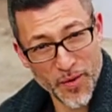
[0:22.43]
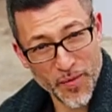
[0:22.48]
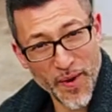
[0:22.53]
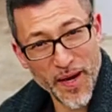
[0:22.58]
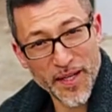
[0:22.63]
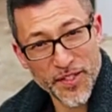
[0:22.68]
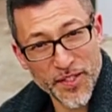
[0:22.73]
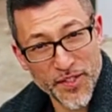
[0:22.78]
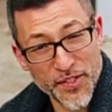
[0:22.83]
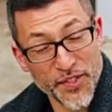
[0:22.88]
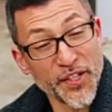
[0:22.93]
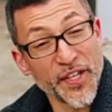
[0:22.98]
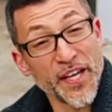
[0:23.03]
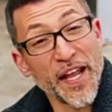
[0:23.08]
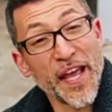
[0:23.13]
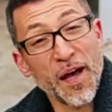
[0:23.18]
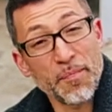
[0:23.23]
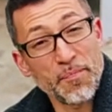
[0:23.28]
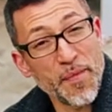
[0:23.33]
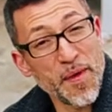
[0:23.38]
Rangers are going to
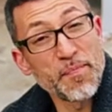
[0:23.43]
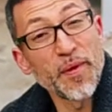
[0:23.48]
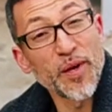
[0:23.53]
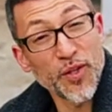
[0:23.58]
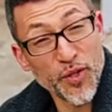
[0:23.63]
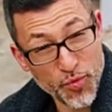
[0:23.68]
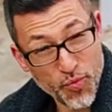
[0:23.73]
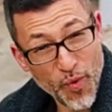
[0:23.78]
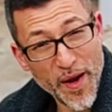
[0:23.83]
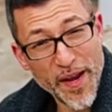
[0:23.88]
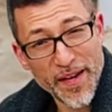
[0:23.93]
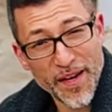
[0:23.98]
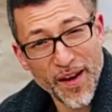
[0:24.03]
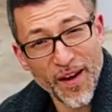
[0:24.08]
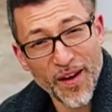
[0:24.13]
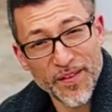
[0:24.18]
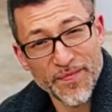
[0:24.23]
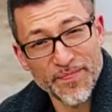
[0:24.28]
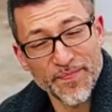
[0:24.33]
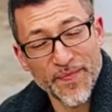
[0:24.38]
help me build a rain garden